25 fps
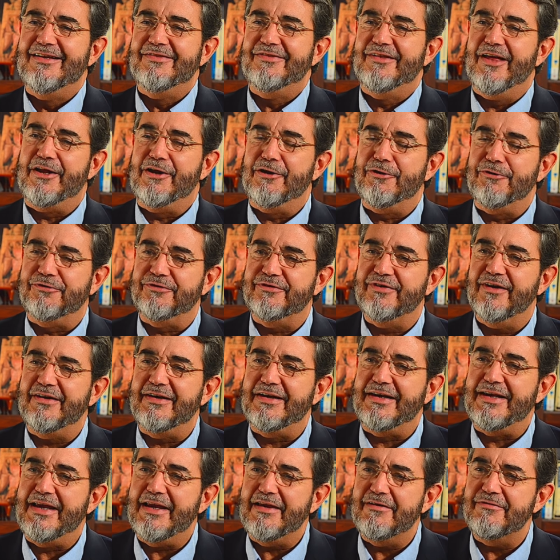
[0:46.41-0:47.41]
that her
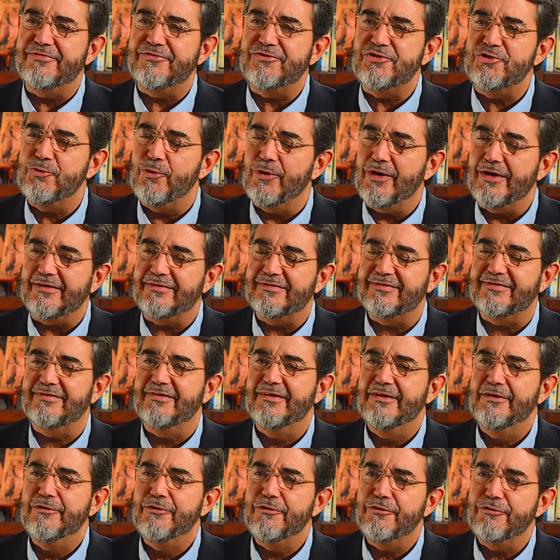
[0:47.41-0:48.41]
son gives to us
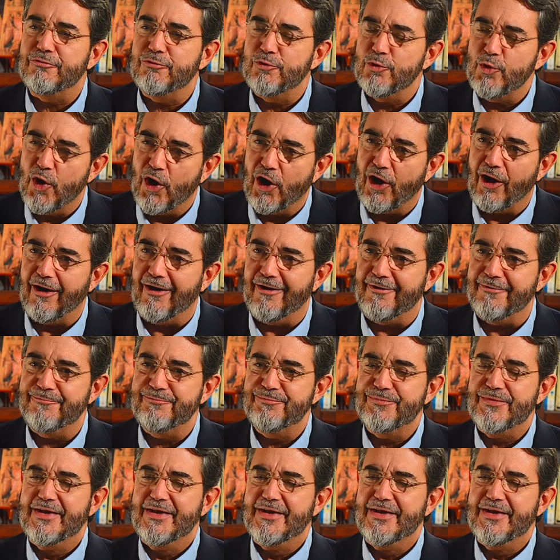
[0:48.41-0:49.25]
through her.